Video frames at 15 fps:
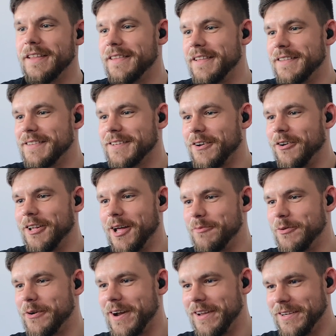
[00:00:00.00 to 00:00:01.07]
in this
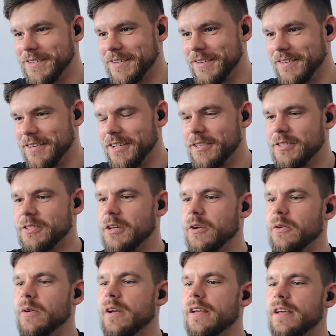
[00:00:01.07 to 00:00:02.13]
collaboration.
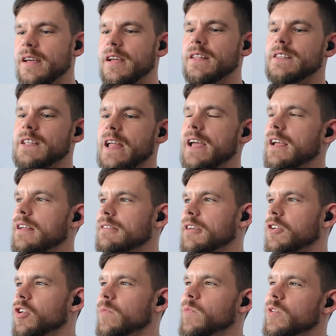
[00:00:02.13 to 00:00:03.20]
So it's like the
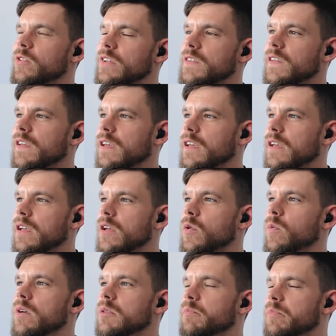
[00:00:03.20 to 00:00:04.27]
community
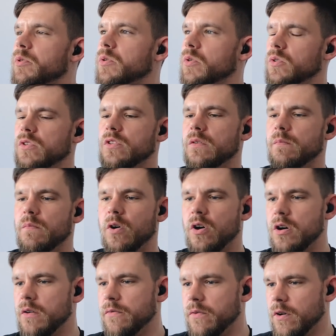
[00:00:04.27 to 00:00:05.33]
will put
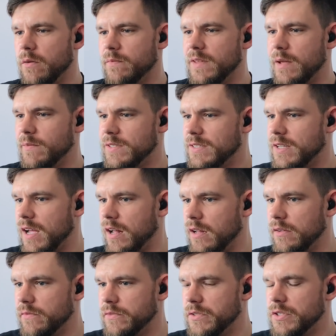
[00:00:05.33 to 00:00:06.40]
more from
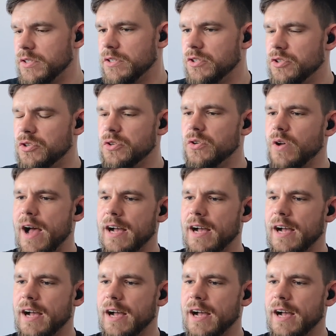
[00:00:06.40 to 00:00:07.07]
themselves to